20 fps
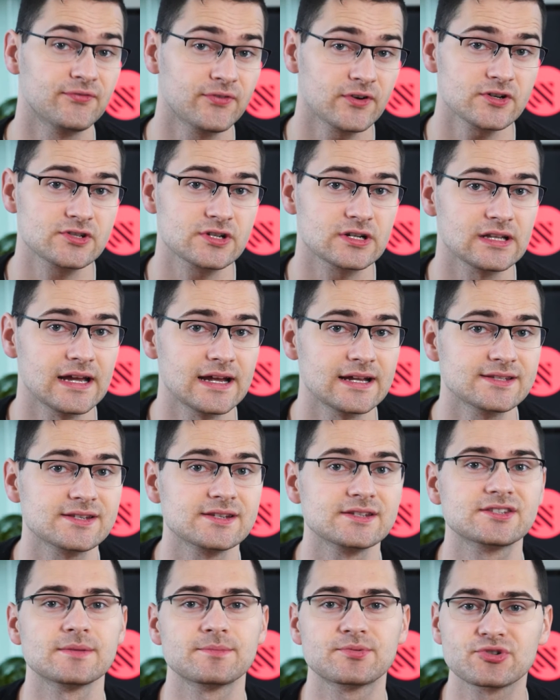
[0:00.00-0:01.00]
the first
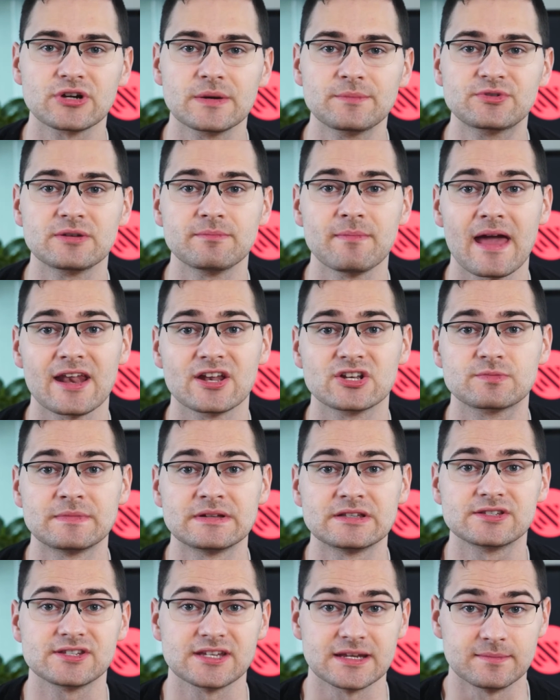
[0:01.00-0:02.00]
glance, subscription
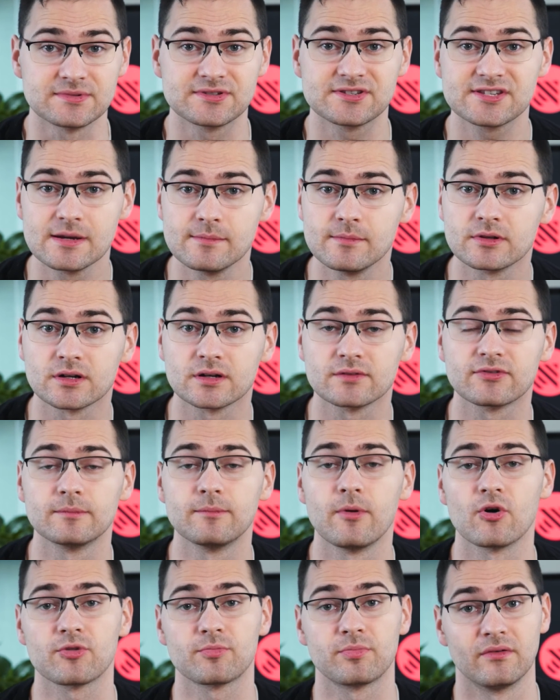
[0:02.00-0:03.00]
management seems similar for
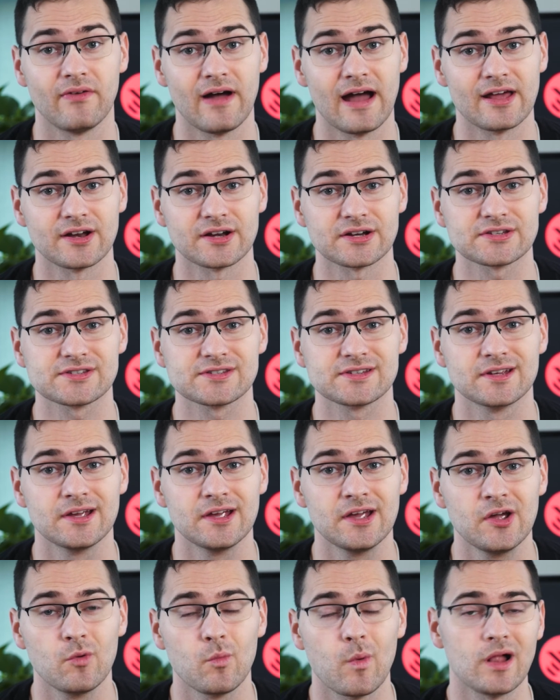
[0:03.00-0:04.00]
both providers.
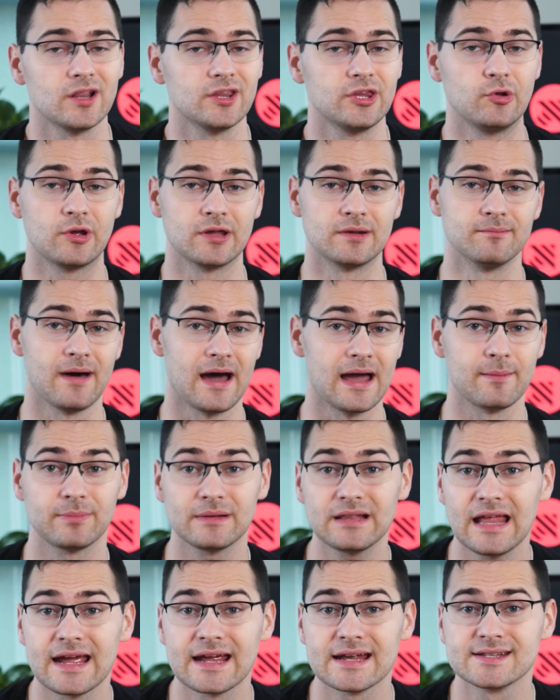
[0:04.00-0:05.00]
Well, you can buy
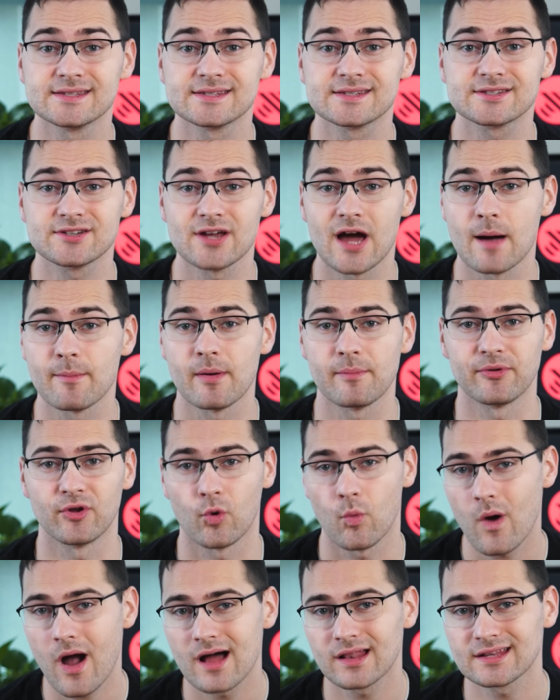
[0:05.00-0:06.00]
plans, top up
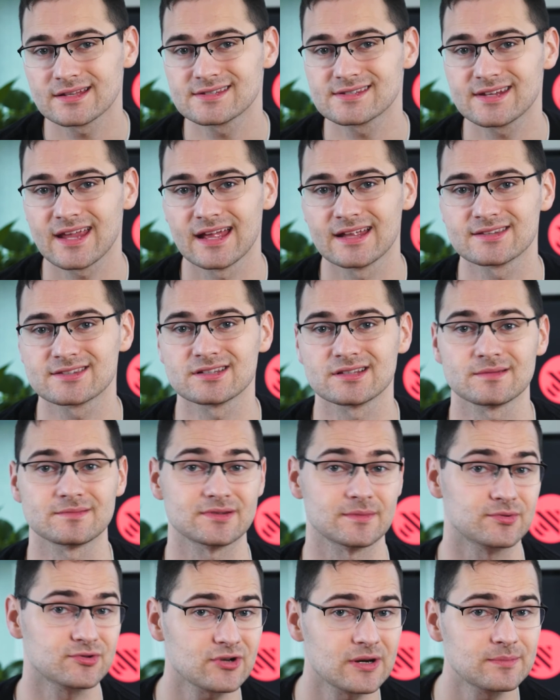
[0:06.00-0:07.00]
your wallets, cancel a
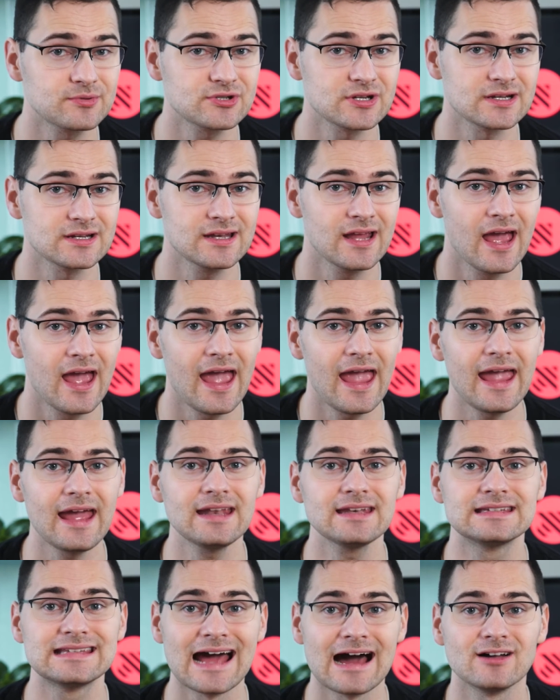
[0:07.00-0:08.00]
subscription,
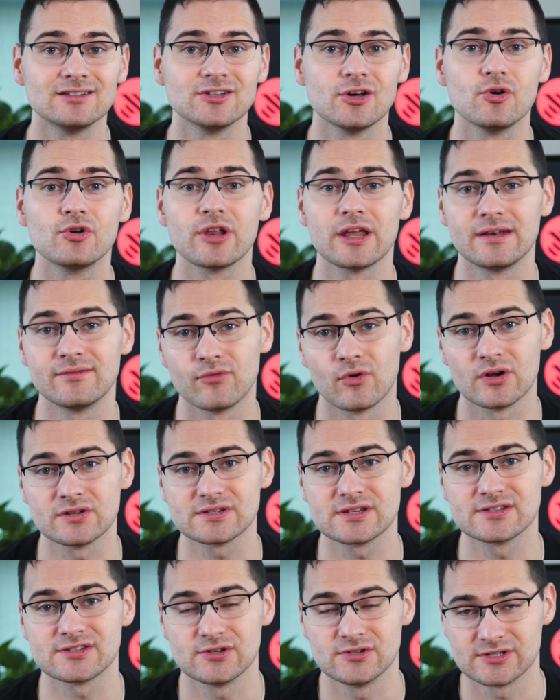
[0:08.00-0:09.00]
and download
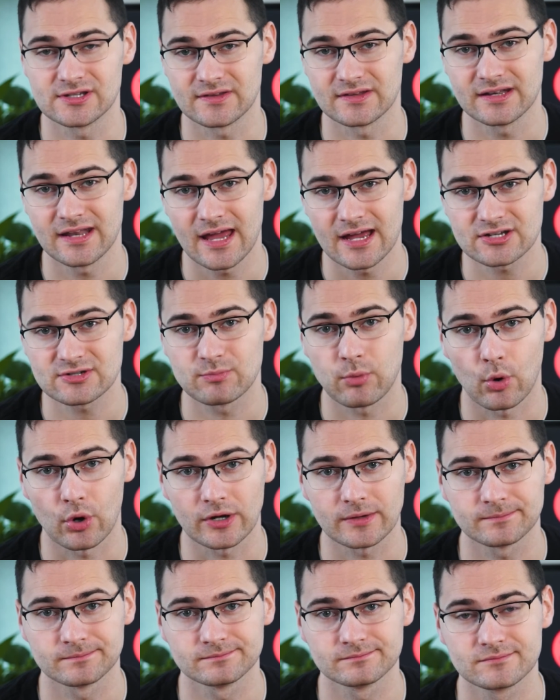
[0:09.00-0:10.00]
invoices using the
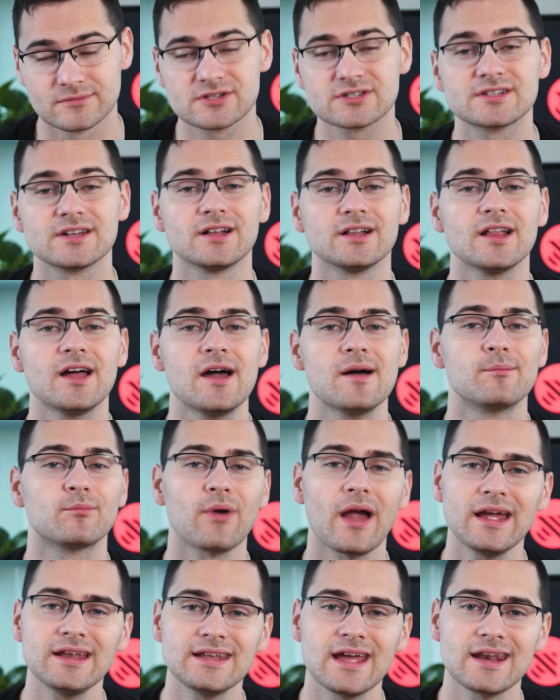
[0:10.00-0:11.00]
dashboard. Still,
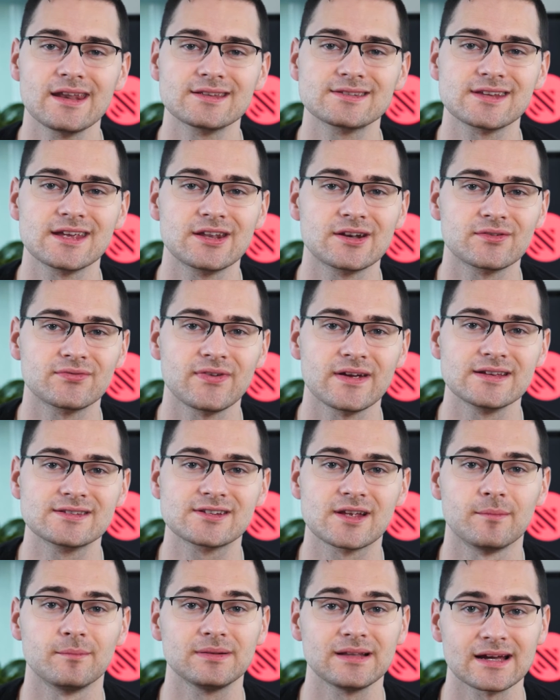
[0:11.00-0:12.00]
Bright Data's
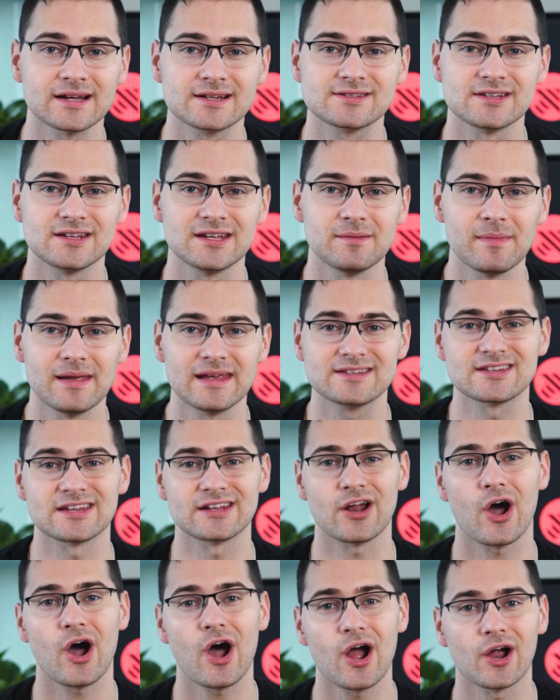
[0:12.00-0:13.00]
interface complexity makes
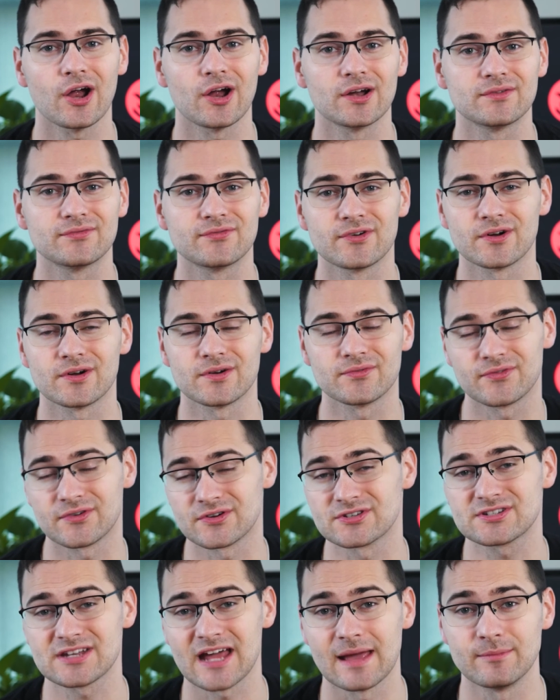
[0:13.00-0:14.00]
it hard for
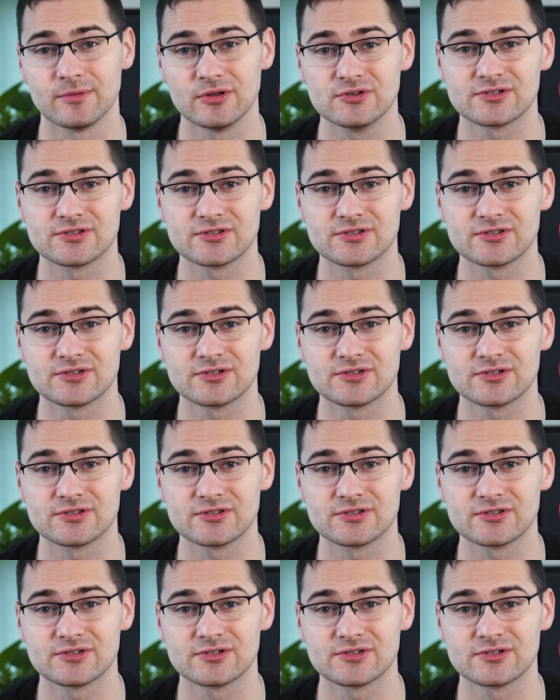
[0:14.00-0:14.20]
first-time